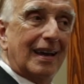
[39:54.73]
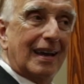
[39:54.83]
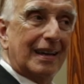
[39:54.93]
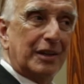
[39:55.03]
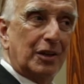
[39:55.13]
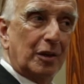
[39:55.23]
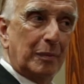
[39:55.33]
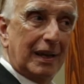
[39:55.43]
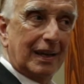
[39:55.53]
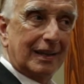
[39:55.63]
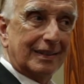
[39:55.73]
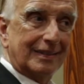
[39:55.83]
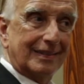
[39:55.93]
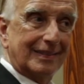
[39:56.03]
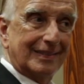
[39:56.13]
and a young man
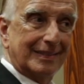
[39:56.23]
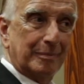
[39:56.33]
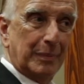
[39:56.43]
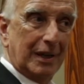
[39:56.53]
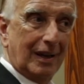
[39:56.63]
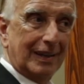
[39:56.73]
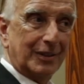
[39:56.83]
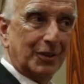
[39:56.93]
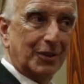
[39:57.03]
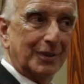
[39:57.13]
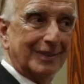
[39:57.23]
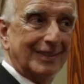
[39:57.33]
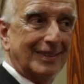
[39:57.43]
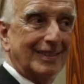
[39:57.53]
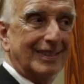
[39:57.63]
behind her
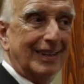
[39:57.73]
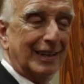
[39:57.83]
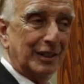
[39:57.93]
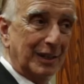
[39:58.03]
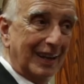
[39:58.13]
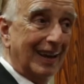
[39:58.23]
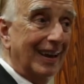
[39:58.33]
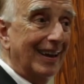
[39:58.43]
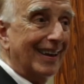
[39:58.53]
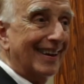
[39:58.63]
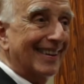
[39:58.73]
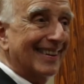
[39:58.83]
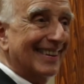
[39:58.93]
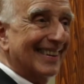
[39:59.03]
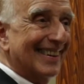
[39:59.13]
said, "Hey,
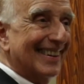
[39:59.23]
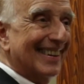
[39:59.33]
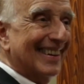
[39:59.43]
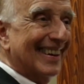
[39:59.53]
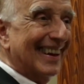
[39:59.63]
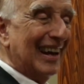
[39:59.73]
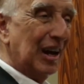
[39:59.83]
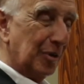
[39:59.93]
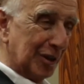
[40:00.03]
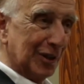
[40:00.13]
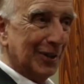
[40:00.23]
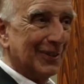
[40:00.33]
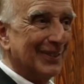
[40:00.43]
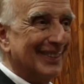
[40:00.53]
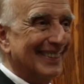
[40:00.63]
how are
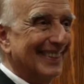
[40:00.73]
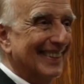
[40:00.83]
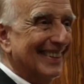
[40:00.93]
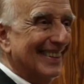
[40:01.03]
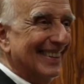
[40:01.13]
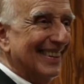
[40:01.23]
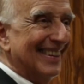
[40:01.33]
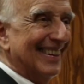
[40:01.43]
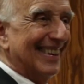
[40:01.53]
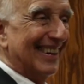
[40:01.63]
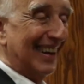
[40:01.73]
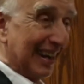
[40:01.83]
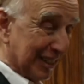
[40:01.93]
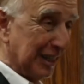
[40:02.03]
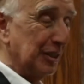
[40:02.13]
you?
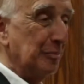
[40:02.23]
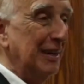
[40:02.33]
Like to get to